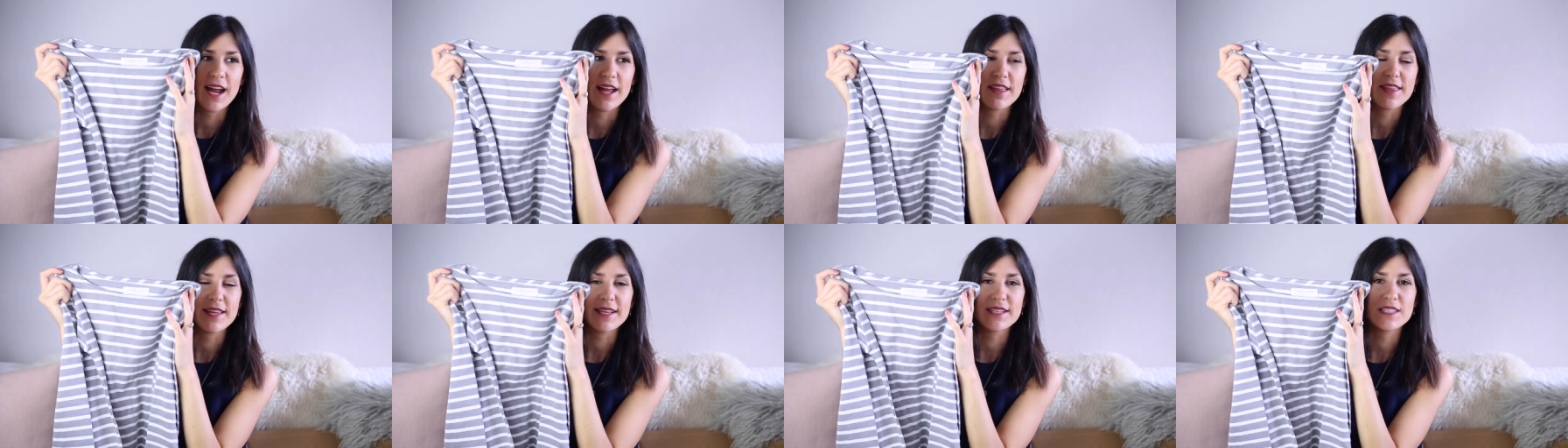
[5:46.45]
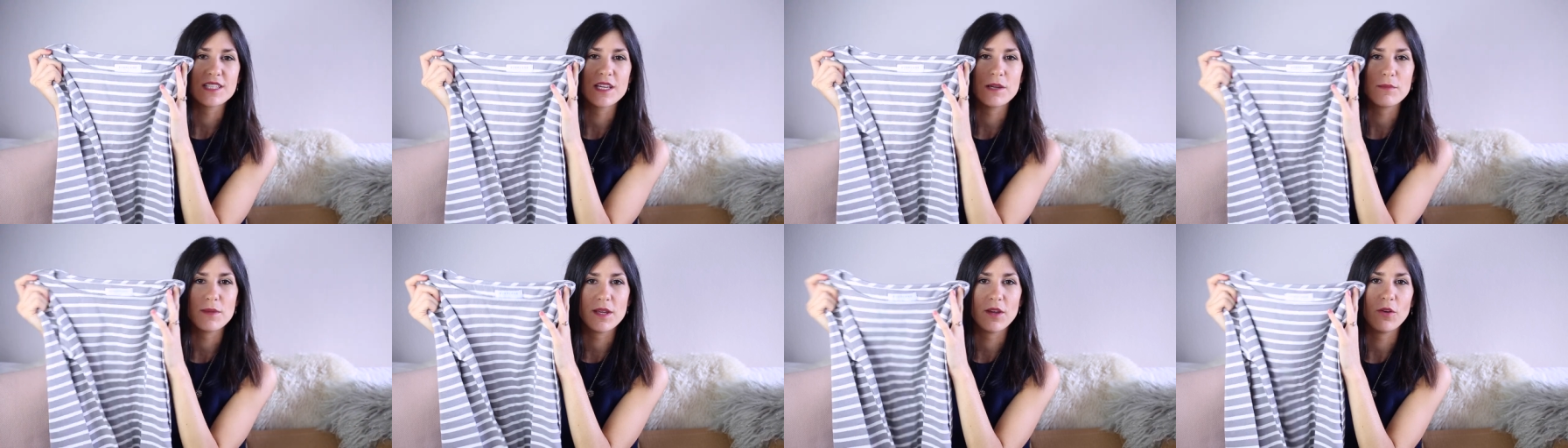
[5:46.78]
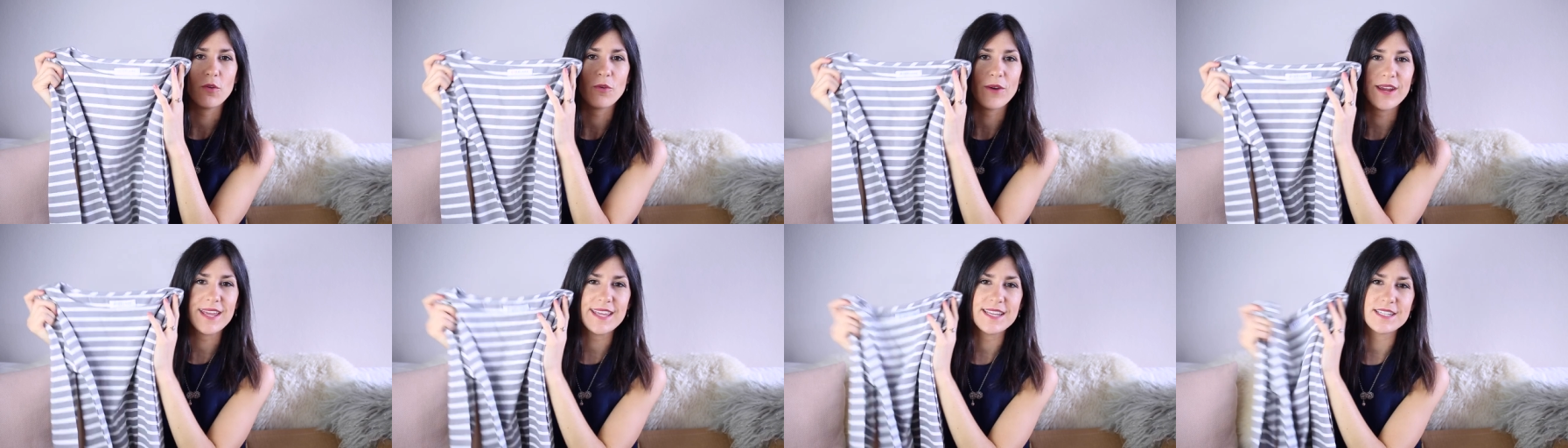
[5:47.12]
I think it's going to be
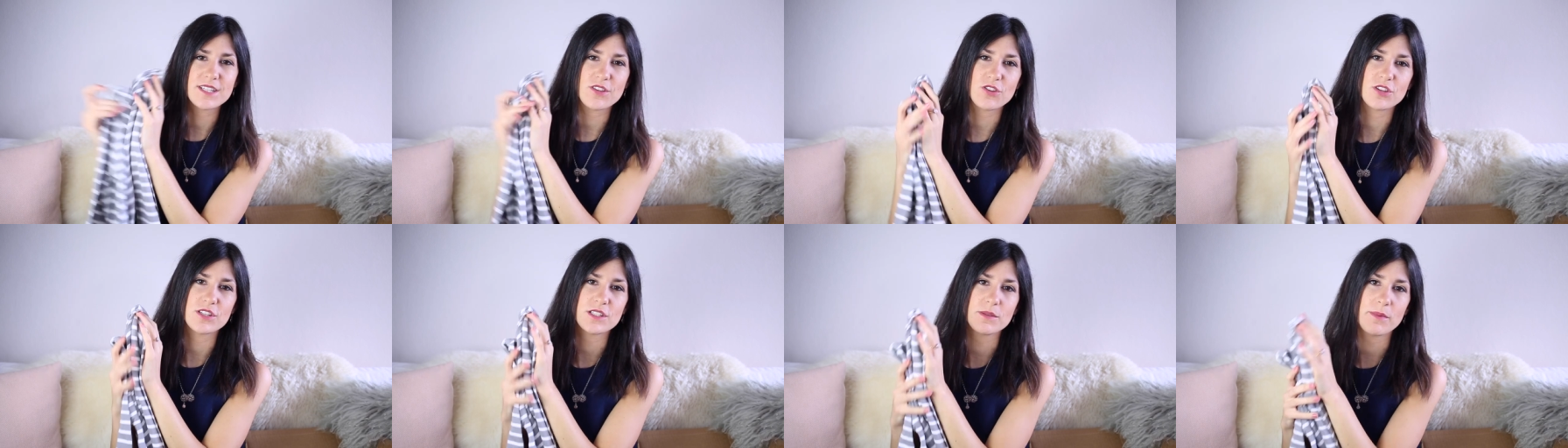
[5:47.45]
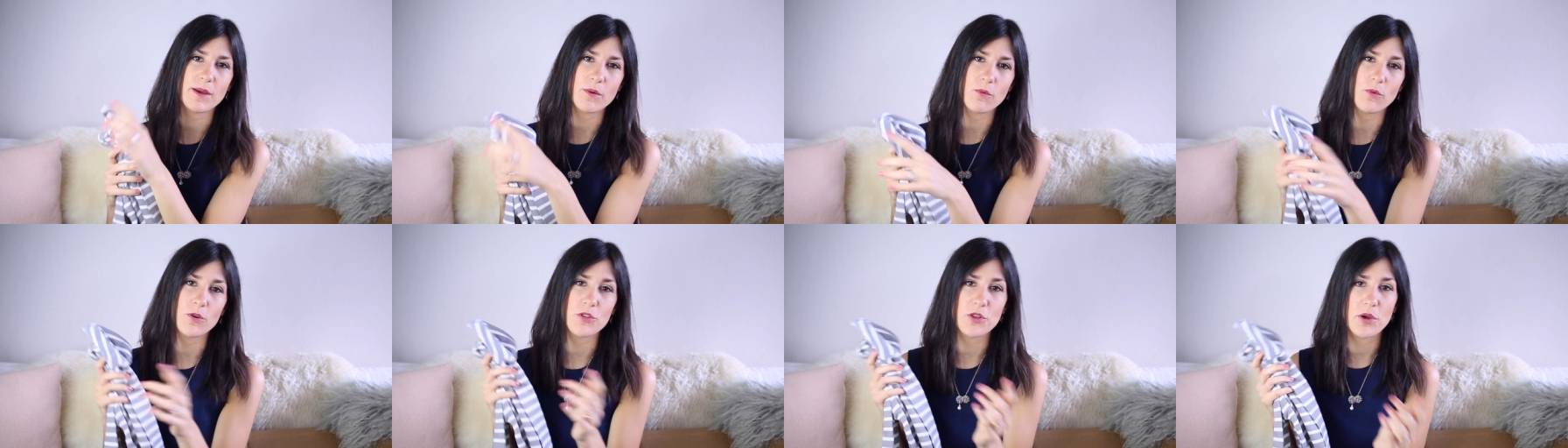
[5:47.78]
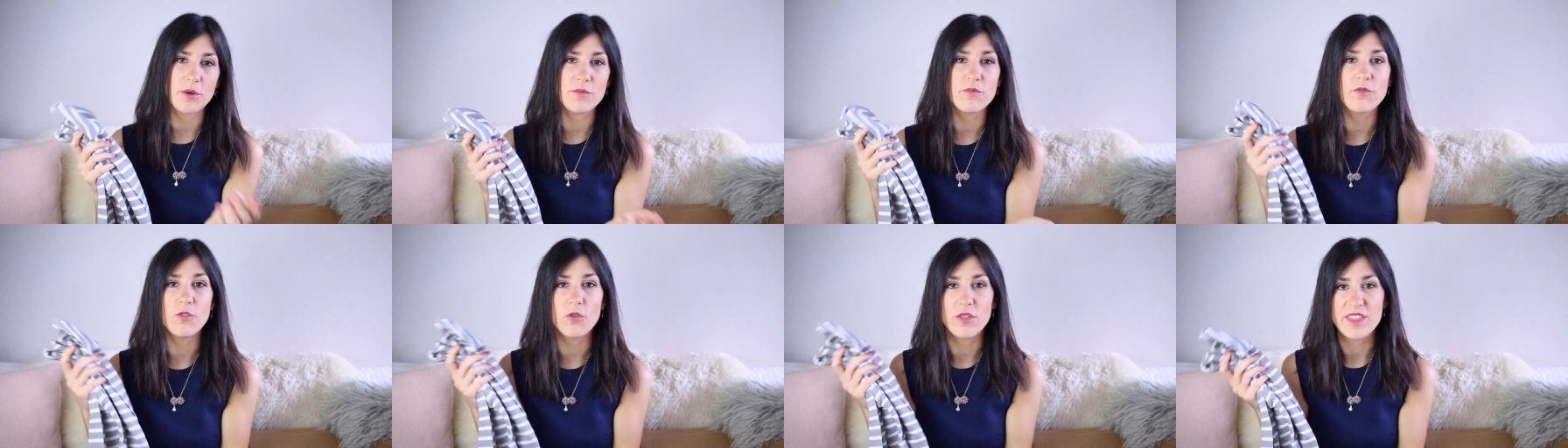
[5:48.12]
a great addition to my
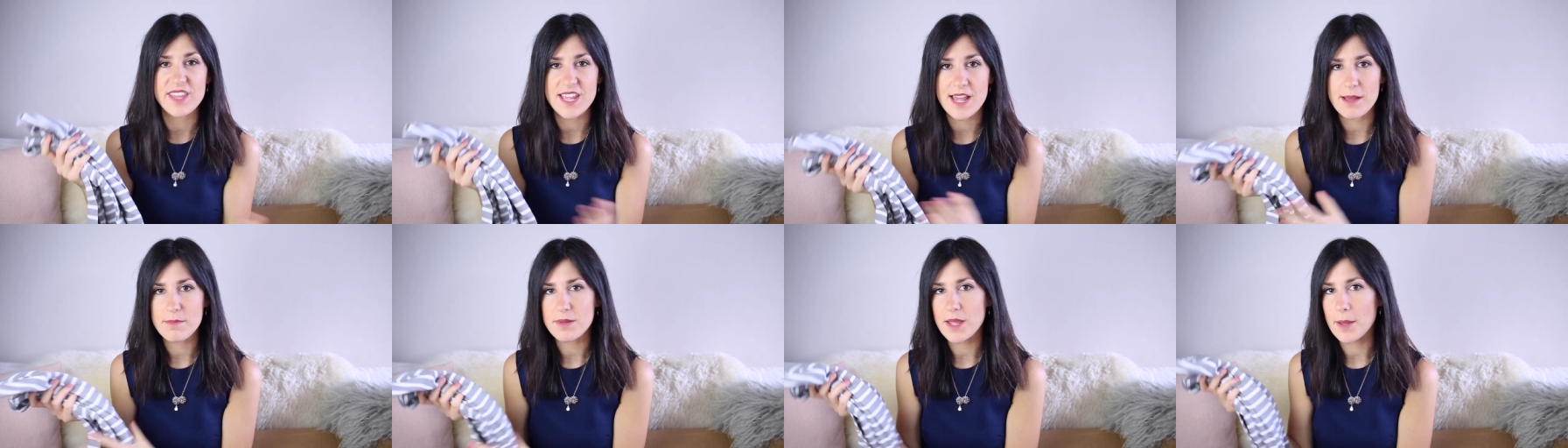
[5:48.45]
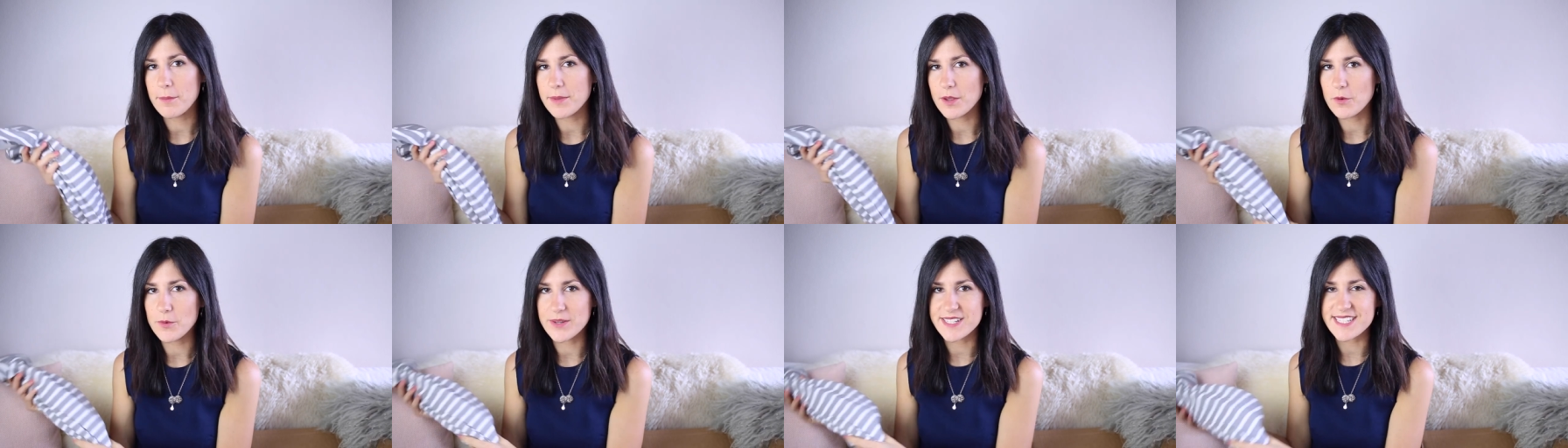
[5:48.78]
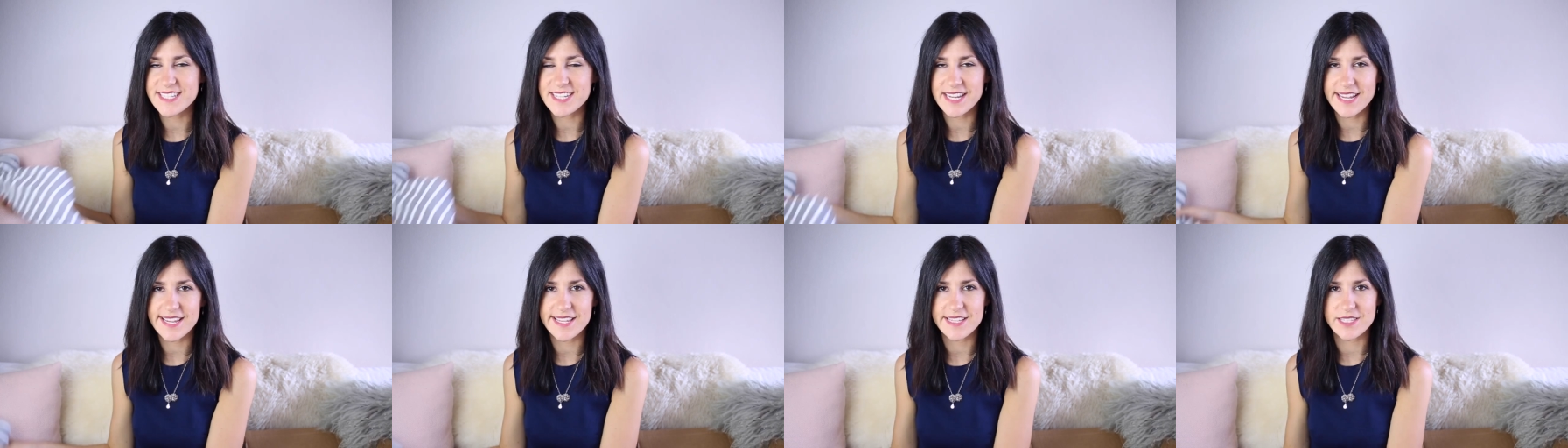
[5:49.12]
wardrobe for the upcoming
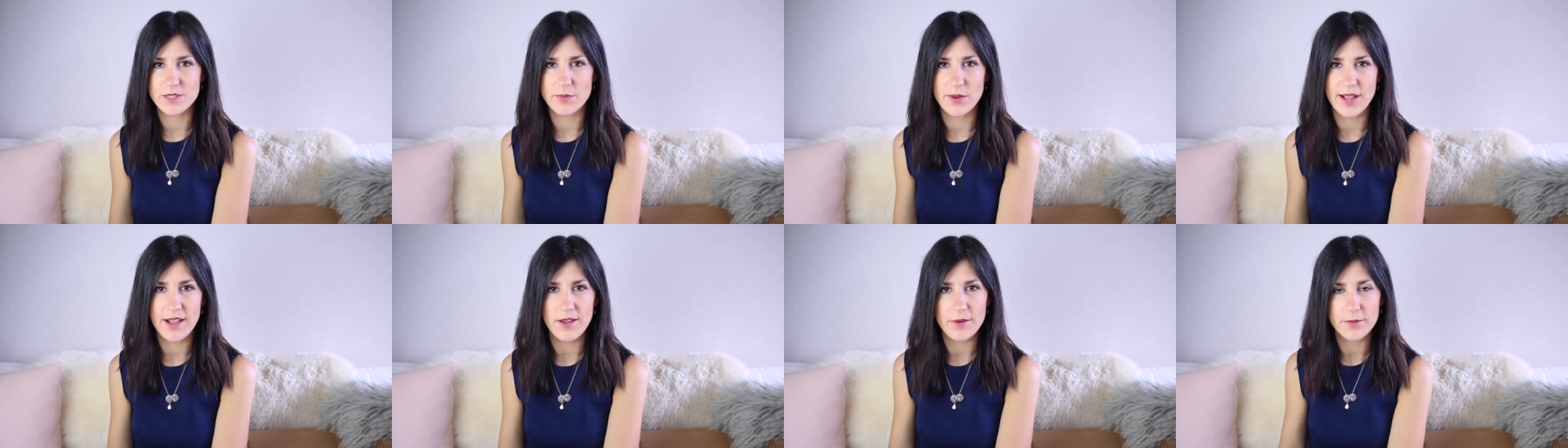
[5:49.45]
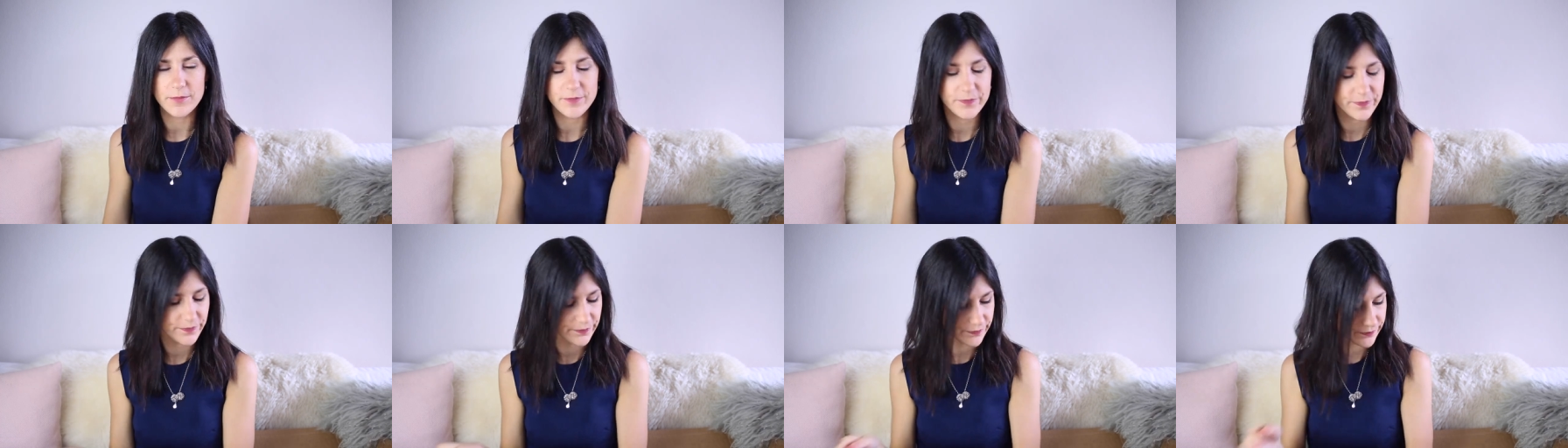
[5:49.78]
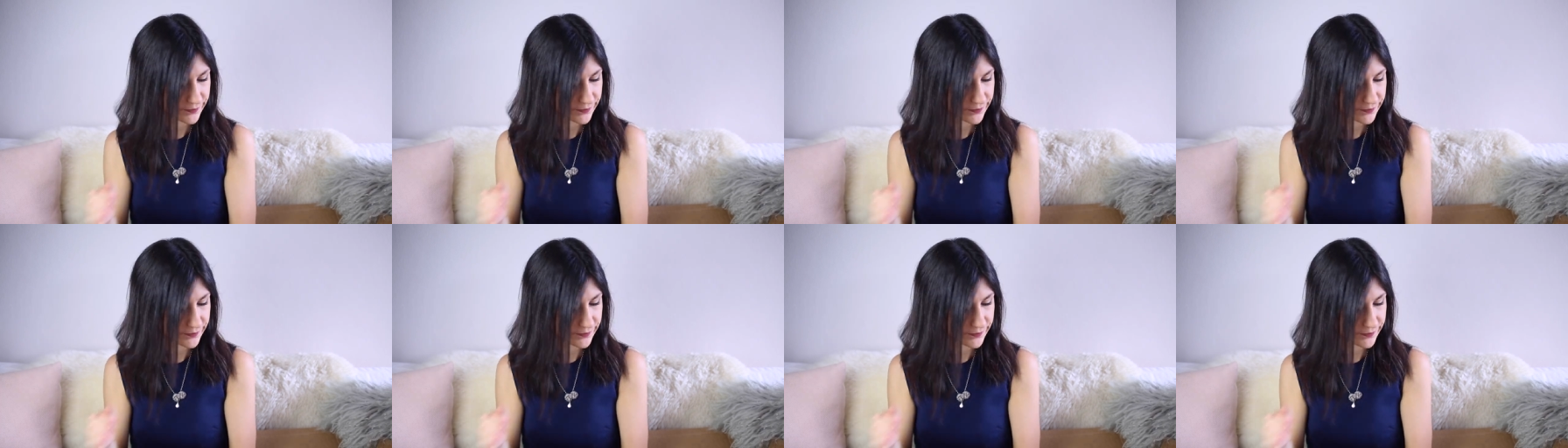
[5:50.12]
winter as well.